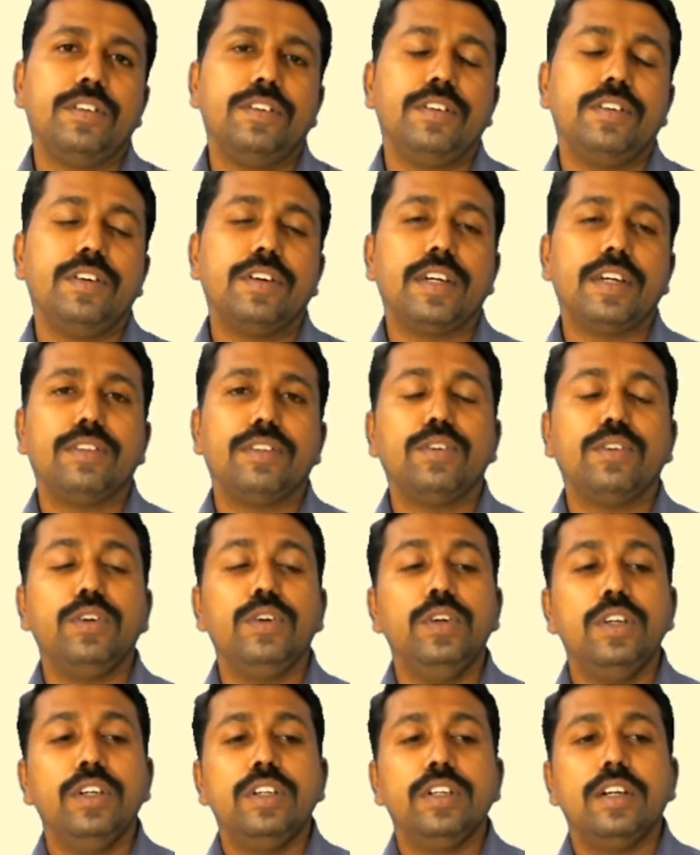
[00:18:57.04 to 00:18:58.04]
Okay,
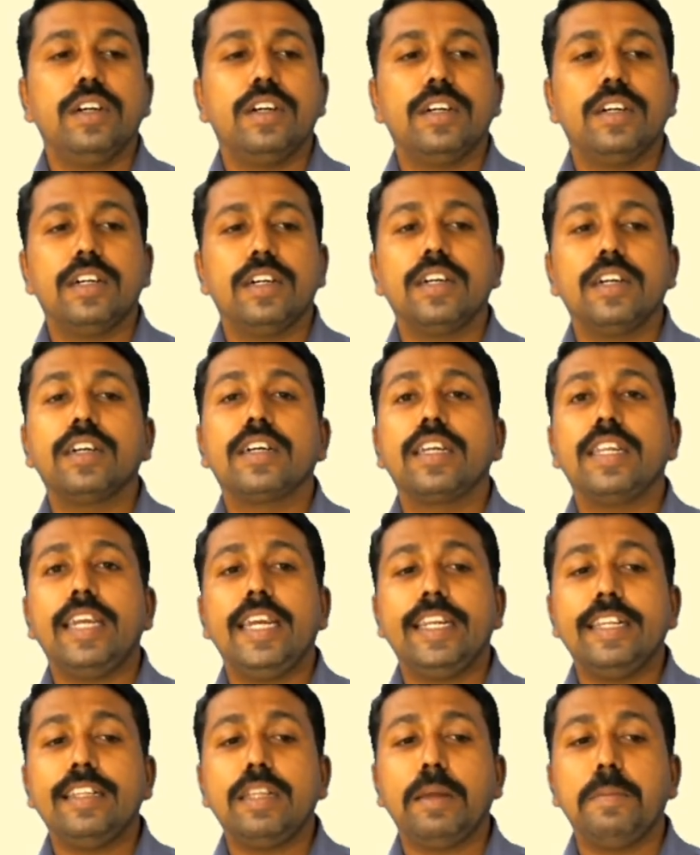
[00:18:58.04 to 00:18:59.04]
so
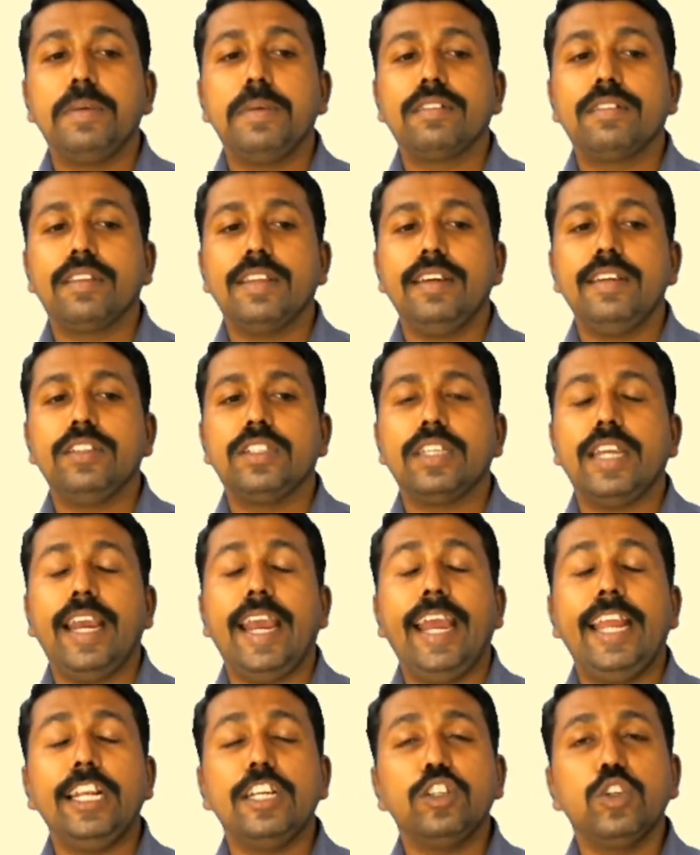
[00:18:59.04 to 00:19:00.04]
creating the message,
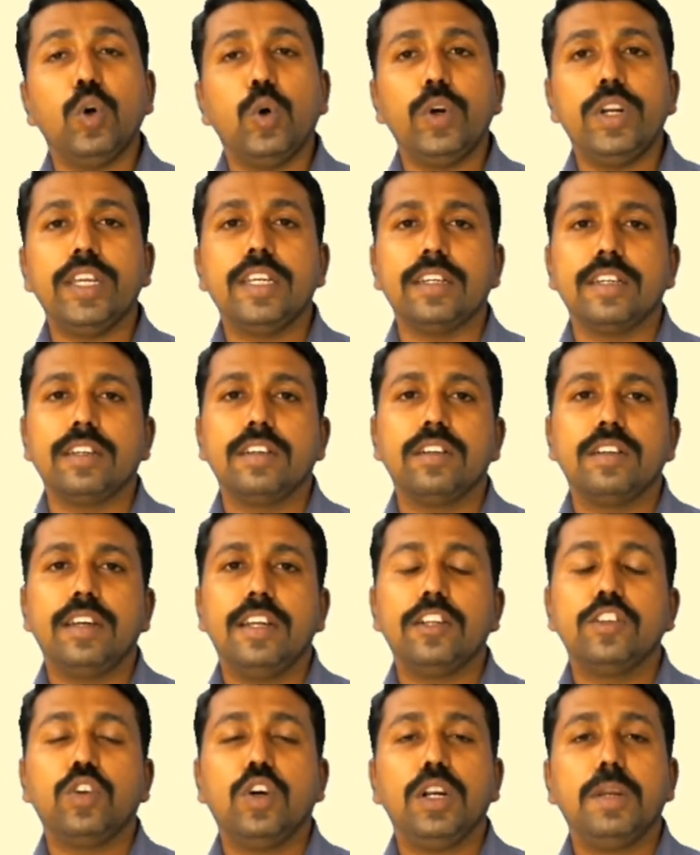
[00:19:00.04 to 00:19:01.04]
encoding.
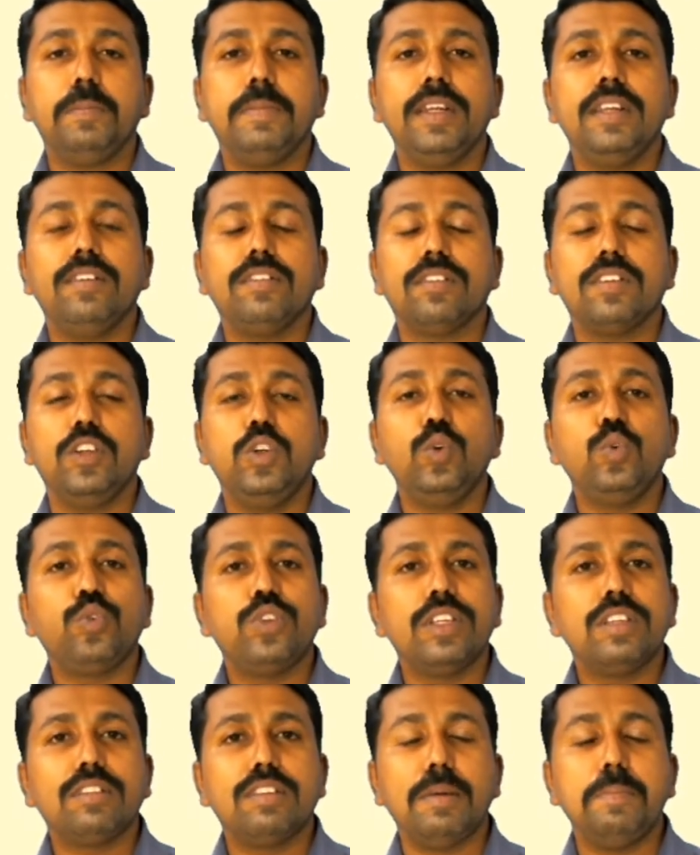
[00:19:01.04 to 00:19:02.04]
Encoding means
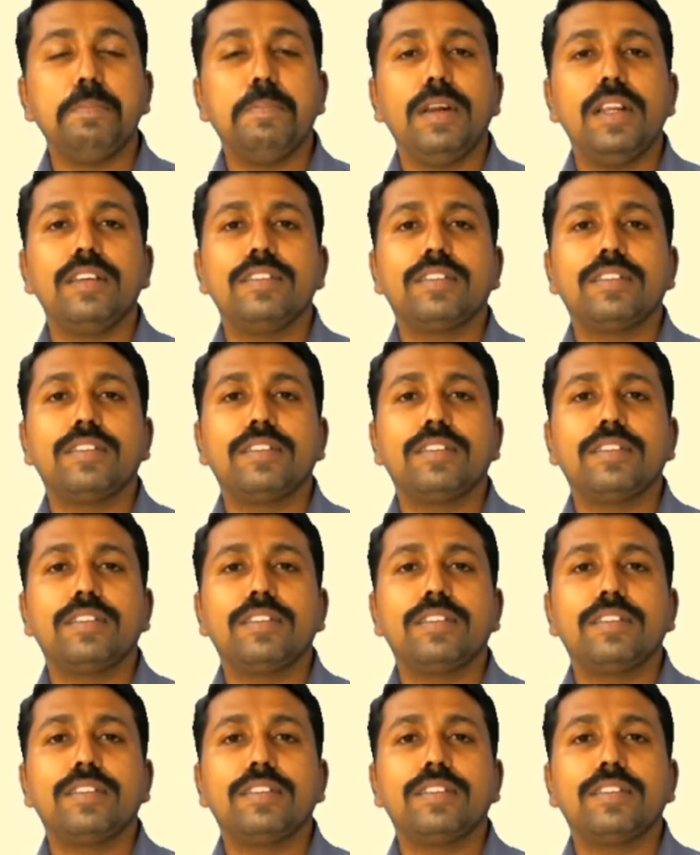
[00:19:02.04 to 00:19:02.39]
using symbols